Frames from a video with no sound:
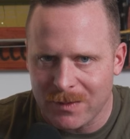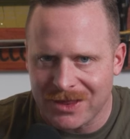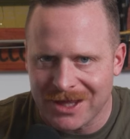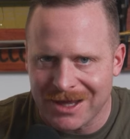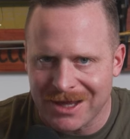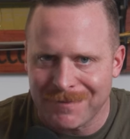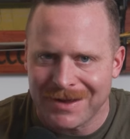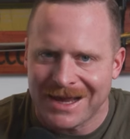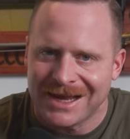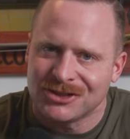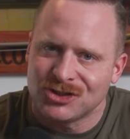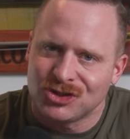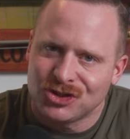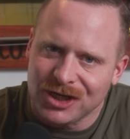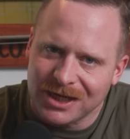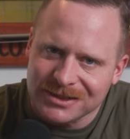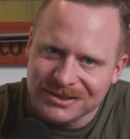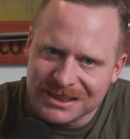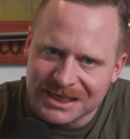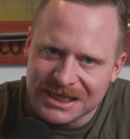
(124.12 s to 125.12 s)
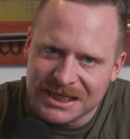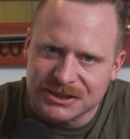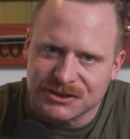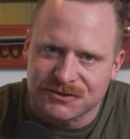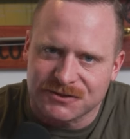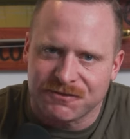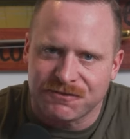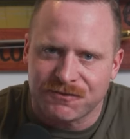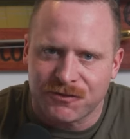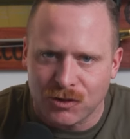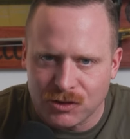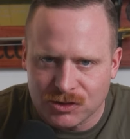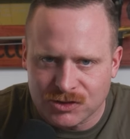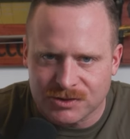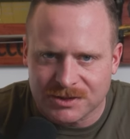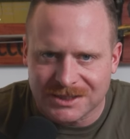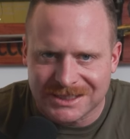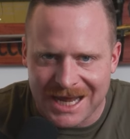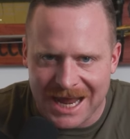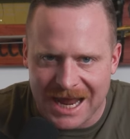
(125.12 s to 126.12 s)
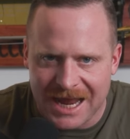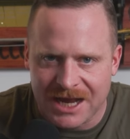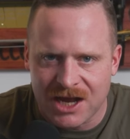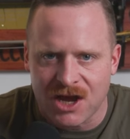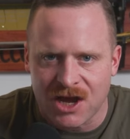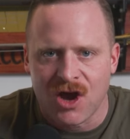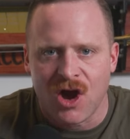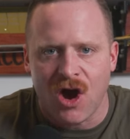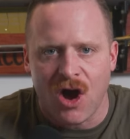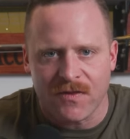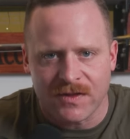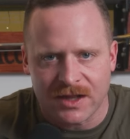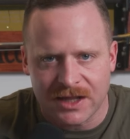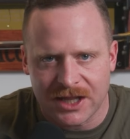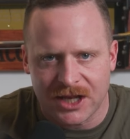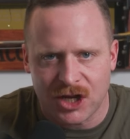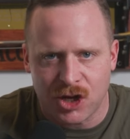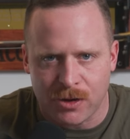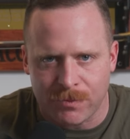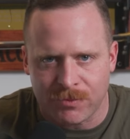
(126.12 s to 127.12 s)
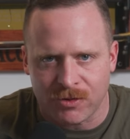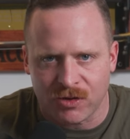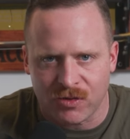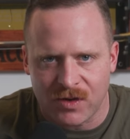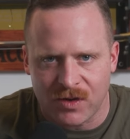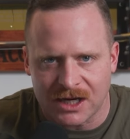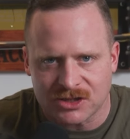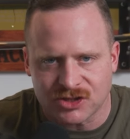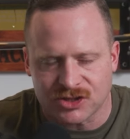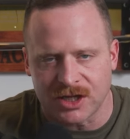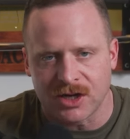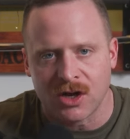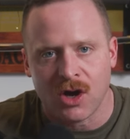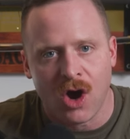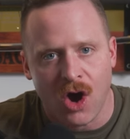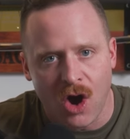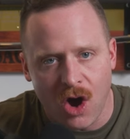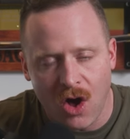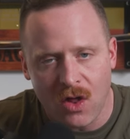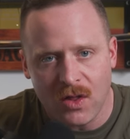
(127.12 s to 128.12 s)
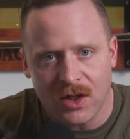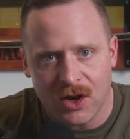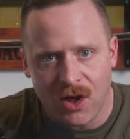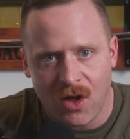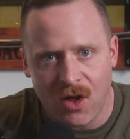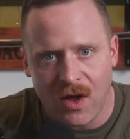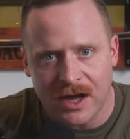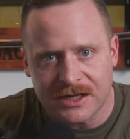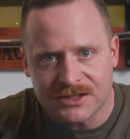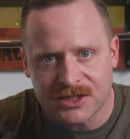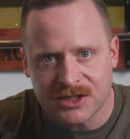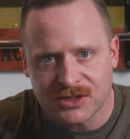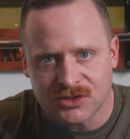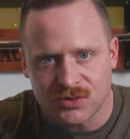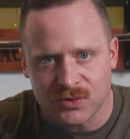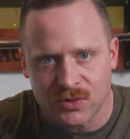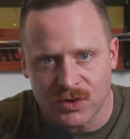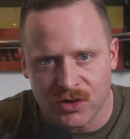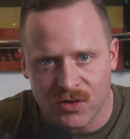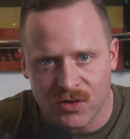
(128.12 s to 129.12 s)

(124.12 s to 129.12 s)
with him is just in his first take on the linear progression. All in all, I tend to